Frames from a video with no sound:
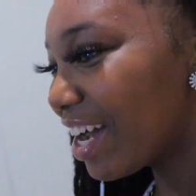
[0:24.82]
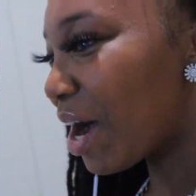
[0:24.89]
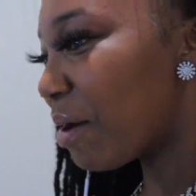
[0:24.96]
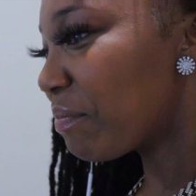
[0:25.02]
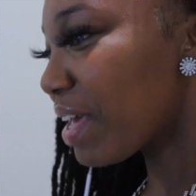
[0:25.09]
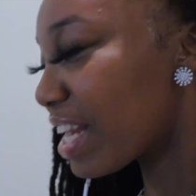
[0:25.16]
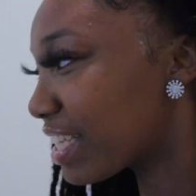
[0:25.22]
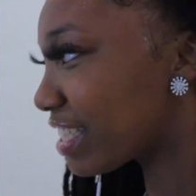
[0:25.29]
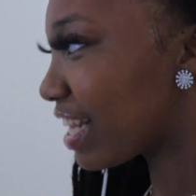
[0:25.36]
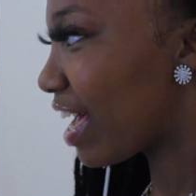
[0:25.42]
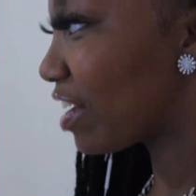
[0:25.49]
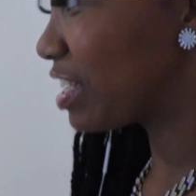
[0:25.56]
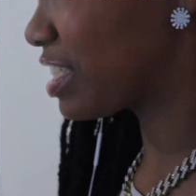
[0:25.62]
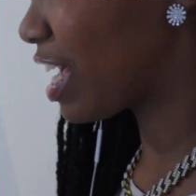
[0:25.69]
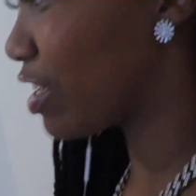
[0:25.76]
I'm not as
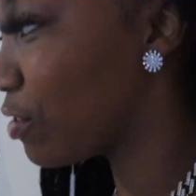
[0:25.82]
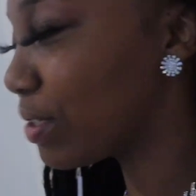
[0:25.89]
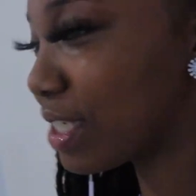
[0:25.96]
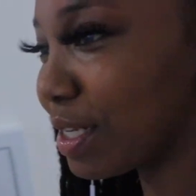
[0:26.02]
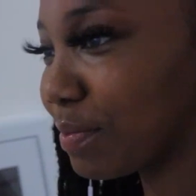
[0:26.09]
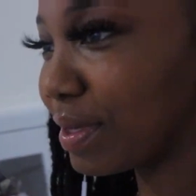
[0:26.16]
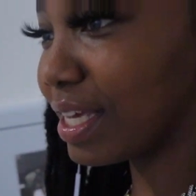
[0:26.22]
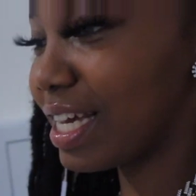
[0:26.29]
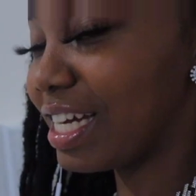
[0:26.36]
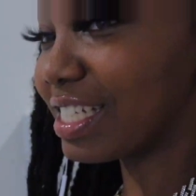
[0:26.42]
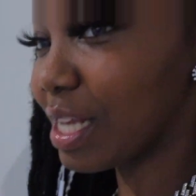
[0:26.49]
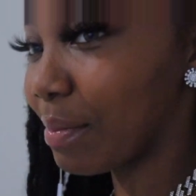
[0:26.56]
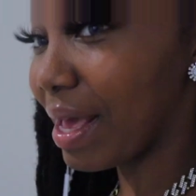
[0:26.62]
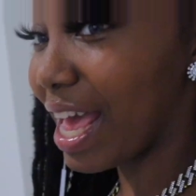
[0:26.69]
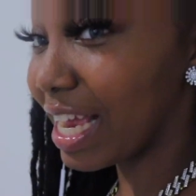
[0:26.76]
loud as I usually be
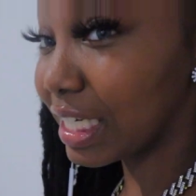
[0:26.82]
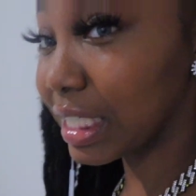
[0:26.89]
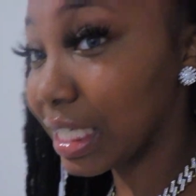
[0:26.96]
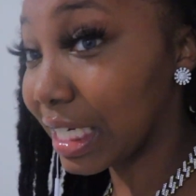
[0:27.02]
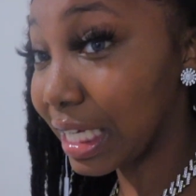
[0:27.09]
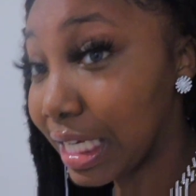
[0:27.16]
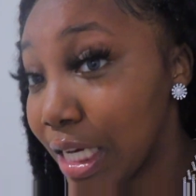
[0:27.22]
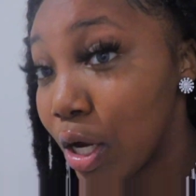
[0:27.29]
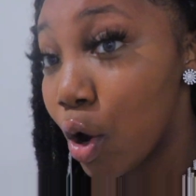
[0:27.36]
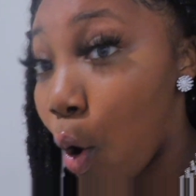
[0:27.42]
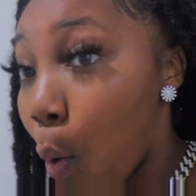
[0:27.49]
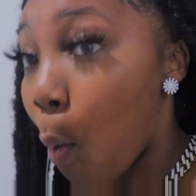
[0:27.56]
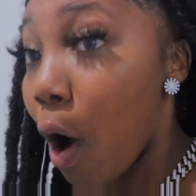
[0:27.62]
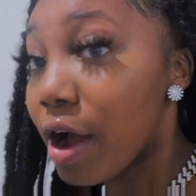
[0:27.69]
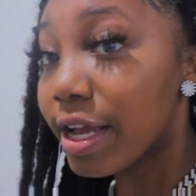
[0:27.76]
because I'm actually
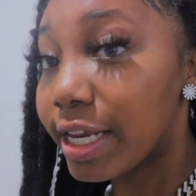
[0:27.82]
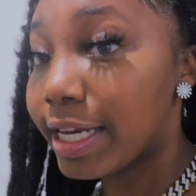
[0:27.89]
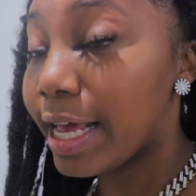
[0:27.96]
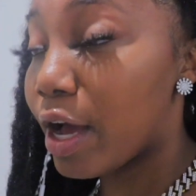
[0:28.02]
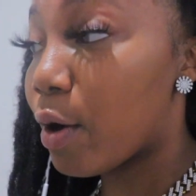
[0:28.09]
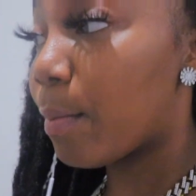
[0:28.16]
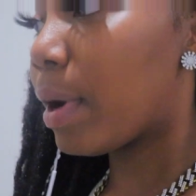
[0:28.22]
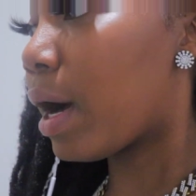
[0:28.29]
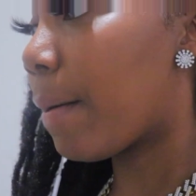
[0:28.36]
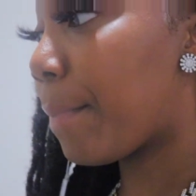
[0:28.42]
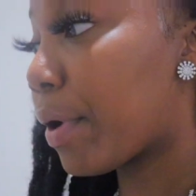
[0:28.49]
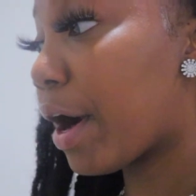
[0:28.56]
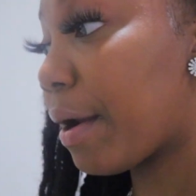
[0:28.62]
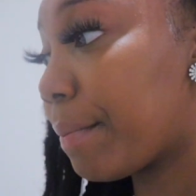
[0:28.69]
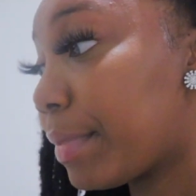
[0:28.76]
walking down my
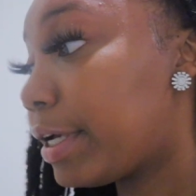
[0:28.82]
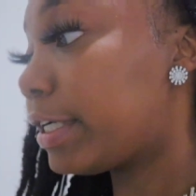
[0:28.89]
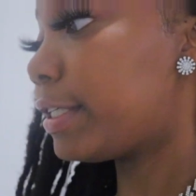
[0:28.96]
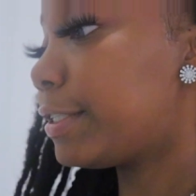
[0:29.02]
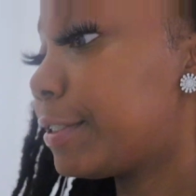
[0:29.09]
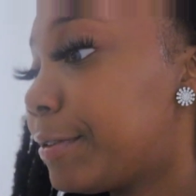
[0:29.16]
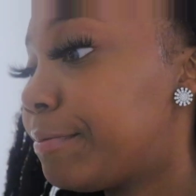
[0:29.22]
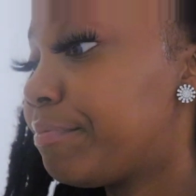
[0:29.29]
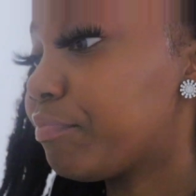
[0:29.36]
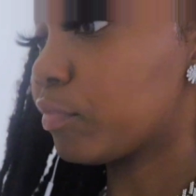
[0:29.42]
apartment um,